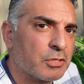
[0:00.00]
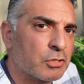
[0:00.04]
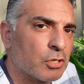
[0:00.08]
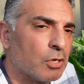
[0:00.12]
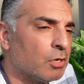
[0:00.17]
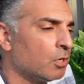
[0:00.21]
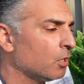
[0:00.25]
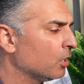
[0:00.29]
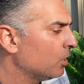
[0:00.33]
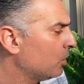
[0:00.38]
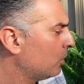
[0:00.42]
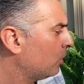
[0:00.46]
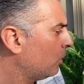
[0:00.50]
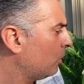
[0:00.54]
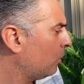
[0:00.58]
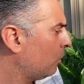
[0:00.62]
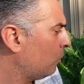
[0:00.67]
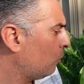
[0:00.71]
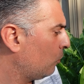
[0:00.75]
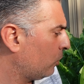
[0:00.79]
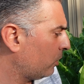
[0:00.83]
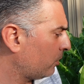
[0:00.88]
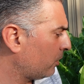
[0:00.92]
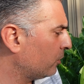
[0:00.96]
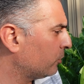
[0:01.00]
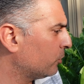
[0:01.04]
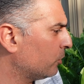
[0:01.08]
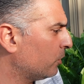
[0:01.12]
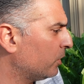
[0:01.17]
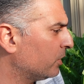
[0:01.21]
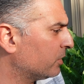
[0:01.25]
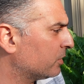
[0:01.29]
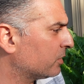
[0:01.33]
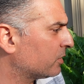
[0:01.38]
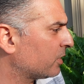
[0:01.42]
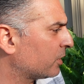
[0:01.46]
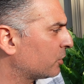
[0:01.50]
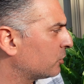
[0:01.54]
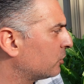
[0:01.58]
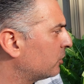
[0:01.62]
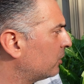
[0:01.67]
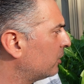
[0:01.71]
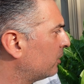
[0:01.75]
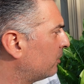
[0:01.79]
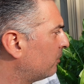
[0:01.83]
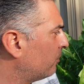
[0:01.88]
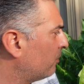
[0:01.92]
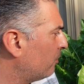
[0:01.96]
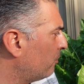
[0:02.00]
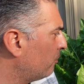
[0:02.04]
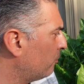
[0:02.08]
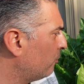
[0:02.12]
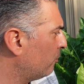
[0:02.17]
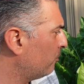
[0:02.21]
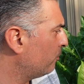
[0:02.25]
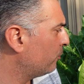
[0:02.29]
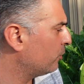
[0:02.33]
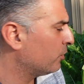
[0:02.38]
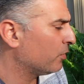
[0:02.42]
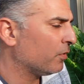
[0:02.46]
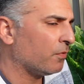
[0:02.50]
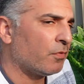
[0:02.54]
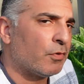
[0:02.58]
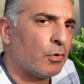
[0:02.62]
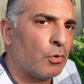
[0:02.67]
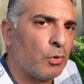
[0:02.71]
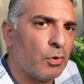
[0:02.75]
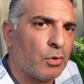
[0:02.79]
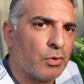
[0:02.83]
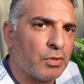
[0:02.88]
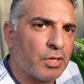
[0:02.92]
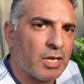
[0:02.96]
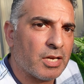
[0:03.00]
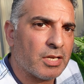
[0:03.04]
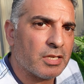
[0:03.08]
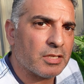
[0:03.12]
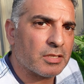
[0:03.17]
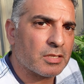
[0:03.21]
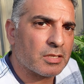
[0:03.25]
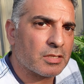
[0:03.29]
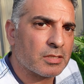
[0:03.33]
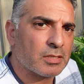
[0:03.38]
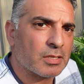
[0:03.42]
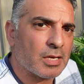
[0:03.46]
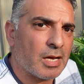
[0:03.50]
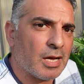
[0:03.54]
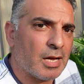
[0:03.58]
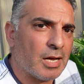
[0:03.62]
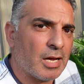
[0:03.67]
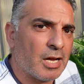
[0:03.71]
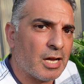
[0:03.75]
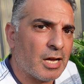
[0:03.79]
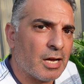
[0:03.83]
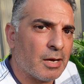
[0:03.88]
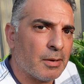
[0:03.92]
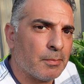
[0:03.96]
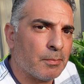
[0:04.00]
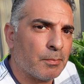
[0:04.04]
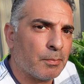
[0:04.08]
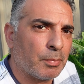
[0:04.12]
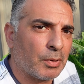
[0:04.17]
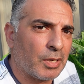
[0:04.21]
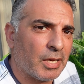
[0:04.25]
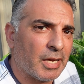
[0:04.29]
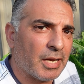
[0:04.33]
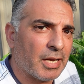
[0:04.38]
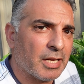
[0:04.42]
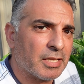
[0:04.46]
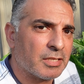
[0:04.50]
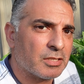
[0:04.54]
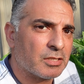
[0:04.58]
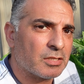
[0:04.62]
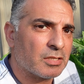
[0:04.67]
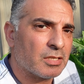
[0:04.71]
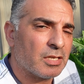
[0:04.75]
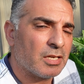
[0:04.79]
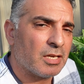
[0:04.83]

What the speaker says: So what I'm going to do is actually remove all these plants,